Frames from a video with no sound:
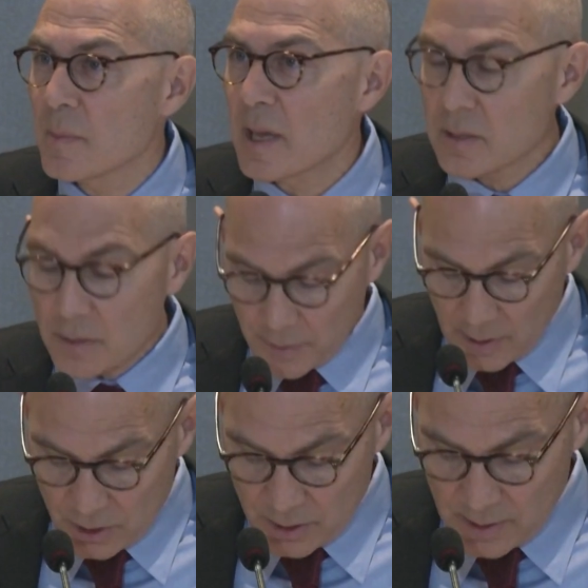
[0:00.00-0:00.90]
northern
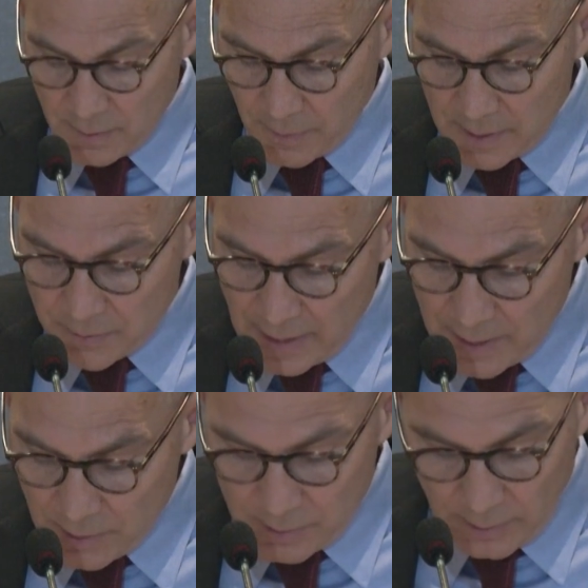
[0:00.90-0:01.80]
border, where
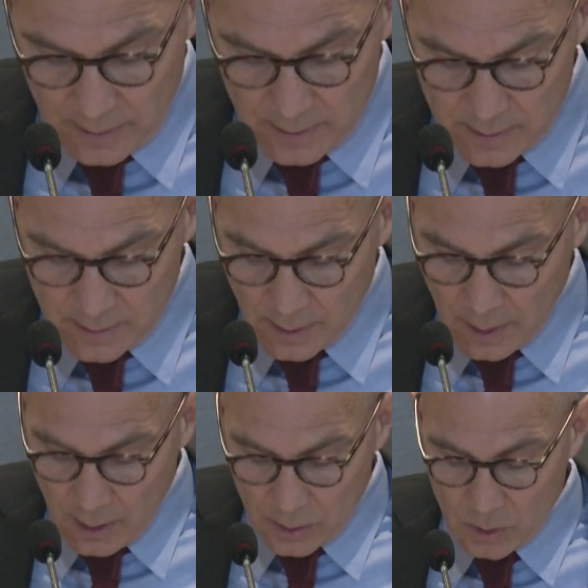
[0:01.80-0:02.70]
clashes with
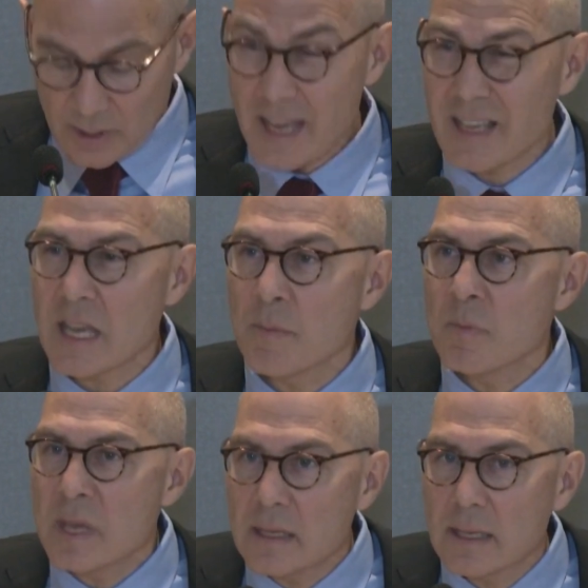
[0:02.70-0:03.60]
Lebanese
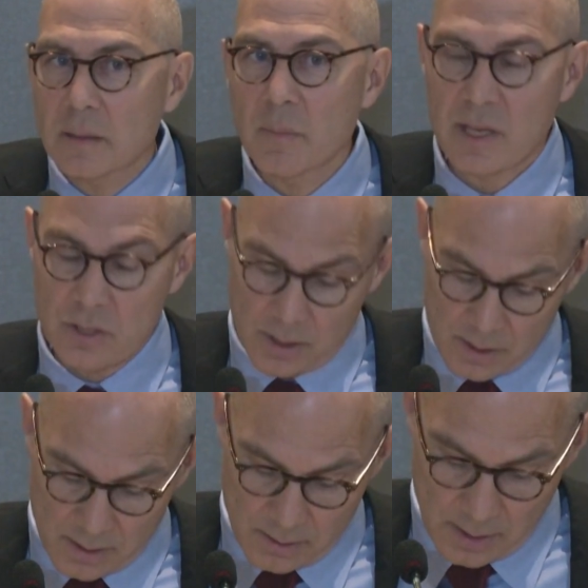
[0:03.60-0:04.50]
Hezbollah
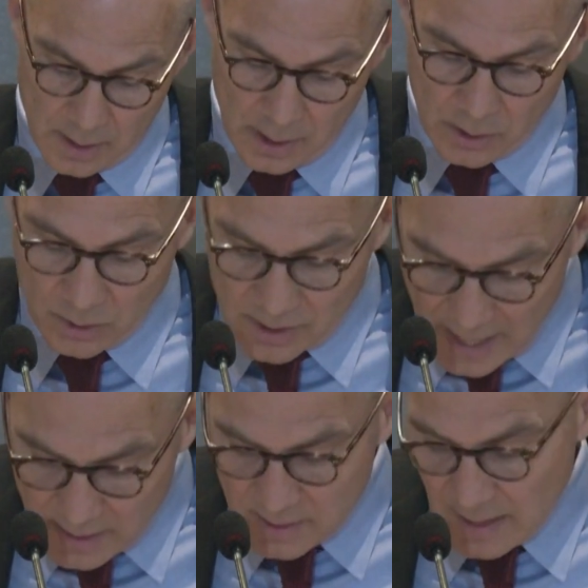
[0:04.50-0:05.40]
forces have taken
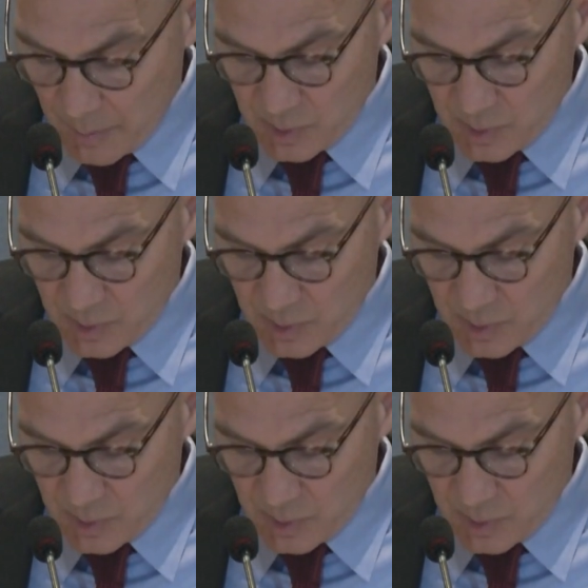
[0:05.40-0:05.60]
place.